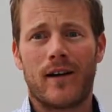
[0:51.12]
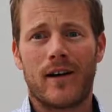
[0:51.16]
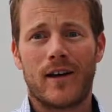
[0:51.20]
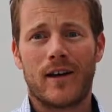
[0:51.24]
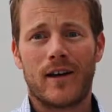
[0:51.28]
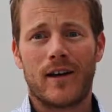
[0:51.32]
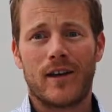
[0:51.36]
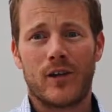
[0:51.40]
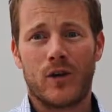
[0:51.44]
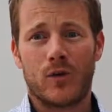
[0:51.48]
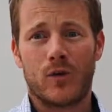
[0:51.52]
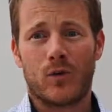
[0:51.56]

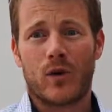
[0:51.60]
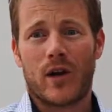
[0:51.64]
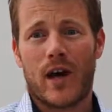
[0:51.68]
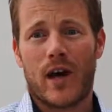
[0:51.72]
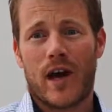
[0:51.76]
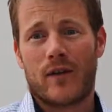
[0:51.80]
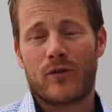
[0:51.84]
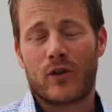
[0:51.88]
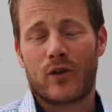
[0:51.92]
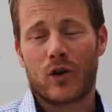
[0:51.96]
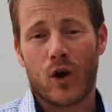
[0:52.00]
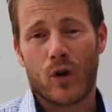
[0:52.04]
you want to
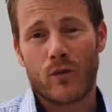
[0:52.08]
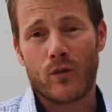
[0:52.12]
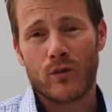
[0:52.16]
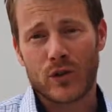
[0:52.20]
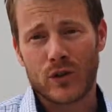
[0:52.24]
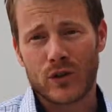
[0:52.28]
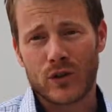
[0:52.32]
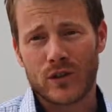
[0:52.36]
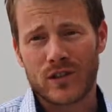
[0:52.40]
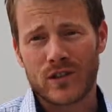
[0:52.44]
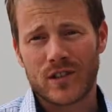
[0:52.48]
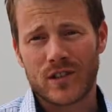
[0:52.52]
have the
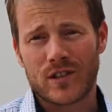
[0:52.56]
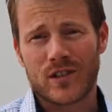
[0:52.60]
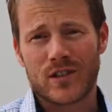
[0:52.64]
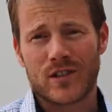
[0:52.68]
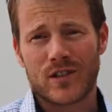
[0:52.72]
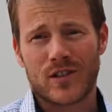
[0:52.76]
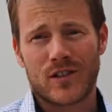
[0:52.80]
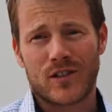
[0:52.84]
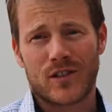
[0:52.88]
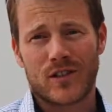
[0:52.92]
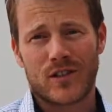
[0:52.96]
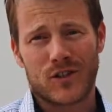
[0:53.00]

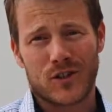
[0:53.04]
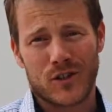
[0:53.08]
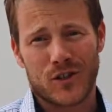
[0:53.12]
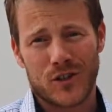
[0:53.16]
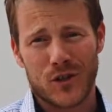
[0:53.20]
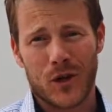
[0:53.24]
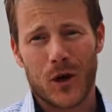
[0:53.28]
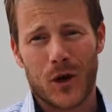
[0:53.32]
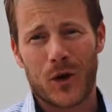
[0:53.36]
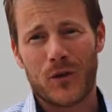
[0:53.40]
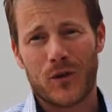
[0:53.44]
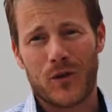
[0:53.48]
confidence to
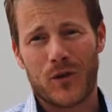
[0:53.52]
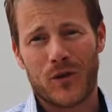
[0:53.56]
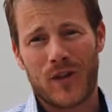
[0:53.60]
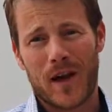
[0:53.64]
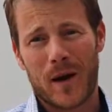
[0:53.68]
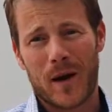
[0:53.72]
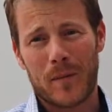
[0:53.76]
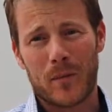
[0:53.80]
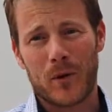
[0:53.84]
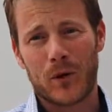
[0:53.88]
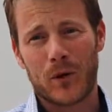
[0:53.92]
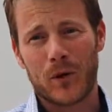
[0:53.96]
know that
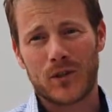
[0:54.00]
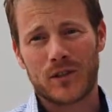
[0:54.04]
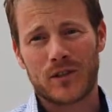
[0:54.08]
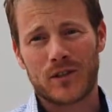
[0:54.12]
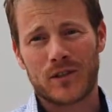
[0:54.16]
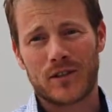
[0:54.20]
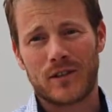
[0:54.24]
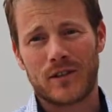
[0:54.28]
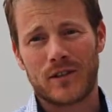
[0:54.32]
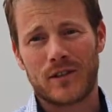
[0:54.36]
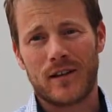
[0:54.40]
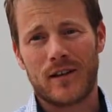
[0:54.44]
that
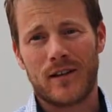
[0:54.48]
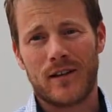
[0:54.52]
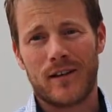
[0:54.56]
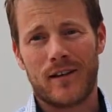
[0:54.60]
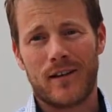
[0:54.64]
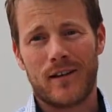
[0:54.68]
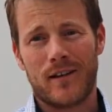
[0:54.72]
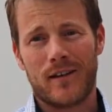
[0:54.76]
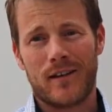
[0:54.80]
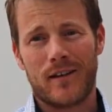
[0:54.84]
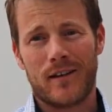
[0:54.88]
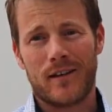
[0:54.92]
person
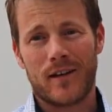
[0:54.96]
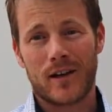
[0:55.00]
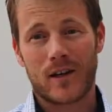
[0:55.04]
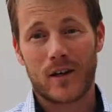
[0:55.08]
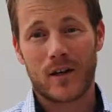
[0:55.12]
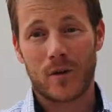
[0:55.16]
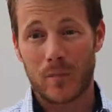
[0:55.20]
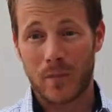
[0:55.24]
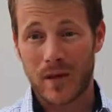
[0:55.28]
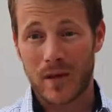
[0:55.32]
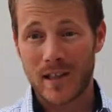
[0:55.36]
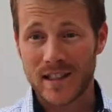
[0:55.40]

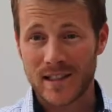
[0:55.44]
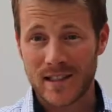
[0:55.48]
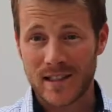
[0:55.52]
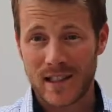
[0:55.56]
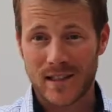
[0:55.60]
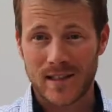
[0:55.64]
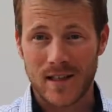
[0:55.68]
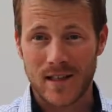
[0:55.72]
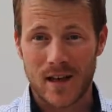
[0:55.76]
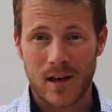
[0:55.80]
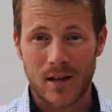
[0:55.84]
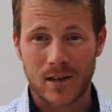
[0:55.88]
completes that
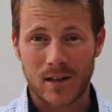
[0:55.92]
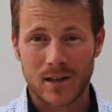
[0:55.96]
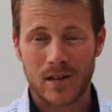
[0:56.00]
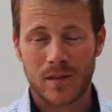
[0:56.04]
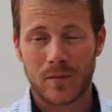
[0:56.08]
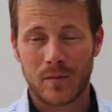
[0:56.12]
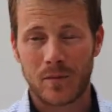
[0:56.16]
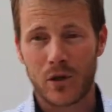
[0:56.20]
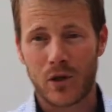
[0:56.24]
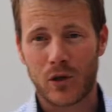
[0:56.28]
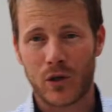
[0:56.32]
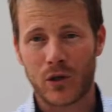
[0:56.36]
task,
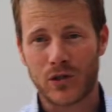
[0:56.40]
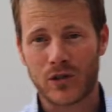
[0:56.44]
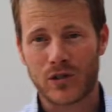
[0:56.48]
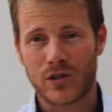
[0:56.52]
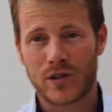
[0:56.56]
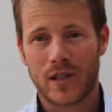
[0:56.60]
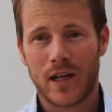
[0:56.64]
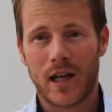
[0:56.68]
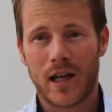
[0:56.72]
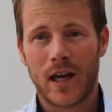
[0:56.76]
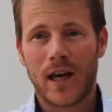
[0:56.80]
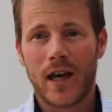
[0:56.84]
because
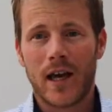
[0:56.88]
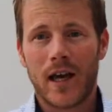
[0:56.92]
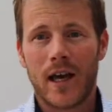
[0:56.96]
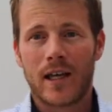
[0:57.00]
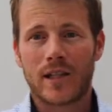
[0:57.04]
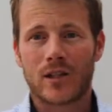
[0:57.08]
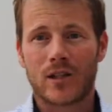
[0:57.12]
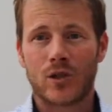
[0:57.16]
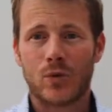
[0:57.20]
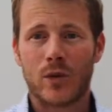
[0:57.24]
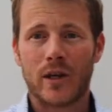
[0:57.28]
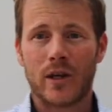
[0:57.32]
it's
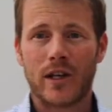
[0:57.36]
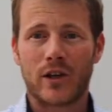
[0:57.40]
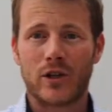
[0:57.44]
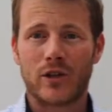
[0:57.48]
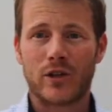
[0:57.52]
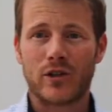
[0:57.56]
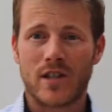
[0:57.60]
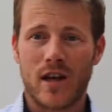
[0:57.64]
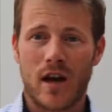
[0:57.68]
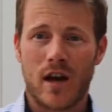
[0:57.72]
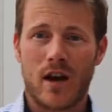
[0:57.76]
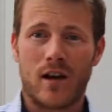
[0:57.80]
all well and good
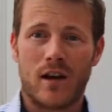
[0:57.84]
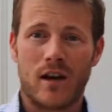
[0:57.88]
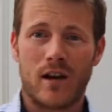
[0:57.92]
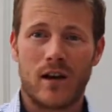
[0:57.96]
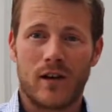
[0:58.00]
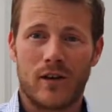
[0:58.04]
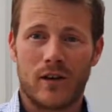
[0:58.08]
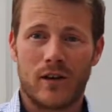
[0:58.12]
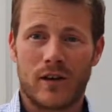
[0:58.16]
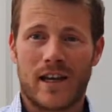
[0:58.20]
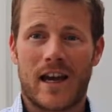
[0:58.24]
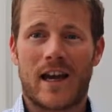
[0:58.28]

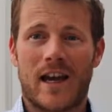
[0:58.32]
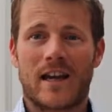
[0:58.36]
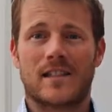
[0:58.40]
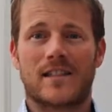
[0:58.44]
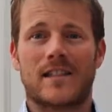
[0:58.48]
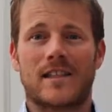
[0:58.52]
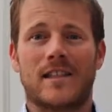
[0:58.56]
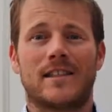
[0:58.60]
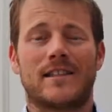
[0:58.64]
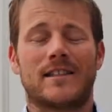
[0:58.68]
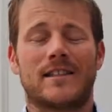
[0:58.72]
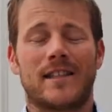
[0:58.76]
like
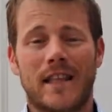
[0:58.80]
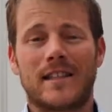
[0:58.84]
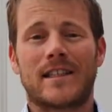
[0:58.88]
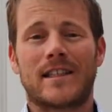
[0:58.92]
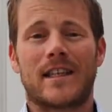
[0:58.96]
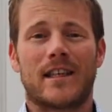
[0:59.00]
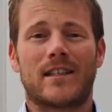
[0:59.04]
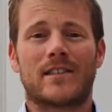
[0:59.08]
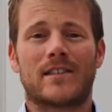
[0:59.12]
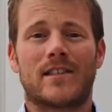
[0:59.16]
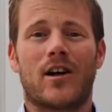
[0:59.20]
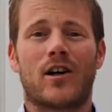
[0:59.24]
actually setting
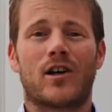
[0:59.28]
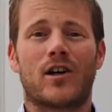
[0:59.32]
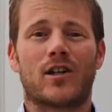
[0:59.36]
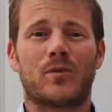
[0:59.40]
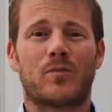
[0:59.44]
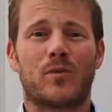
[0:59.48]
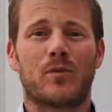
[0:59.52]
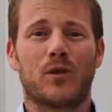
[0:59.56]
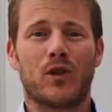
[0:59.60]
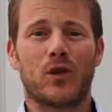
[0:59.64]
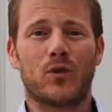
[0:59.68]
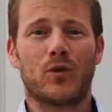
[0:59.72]
a task,
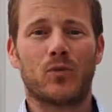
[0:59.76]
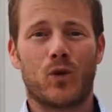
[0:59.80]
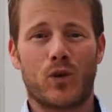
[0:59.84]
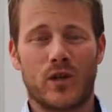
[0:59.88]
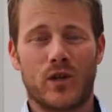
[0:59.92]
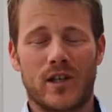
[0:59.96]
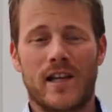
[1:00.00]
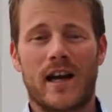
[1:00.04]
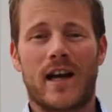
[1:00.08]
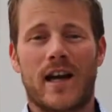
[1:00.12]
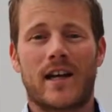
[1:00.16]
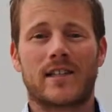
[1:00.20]
but you want it
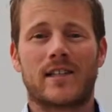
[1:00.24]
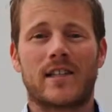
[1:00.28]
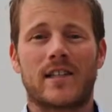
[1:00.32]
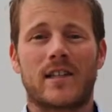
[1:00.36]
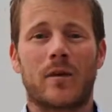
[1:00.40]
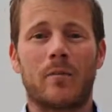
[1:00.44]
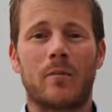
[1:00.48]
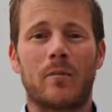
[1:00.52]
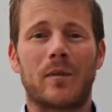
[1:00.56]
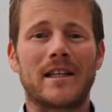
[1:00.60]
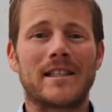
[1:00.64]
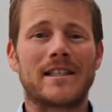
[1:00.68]
actually
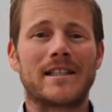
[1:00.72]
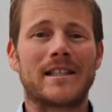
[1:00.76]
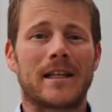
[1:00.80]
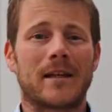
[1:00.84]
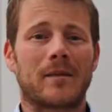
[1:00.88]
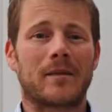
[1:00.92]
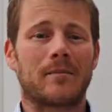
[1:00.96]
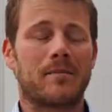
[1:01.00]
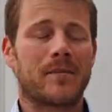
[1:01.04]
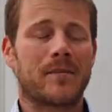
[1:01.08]
completing.